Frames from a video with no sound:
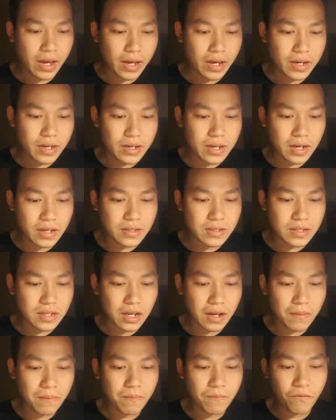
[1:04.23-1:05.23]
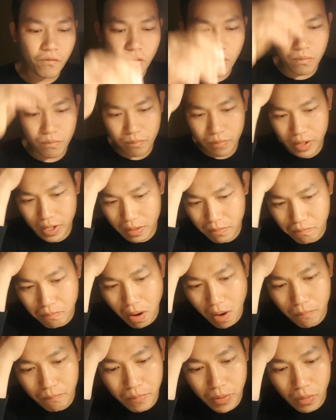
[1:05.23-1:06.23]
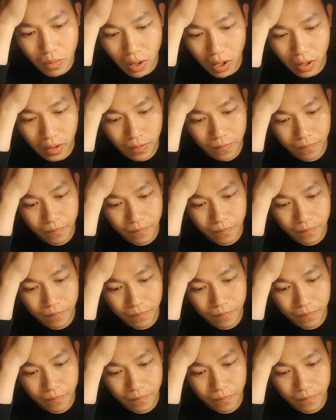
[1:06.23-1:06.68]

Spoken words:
It doesn't come from being popular.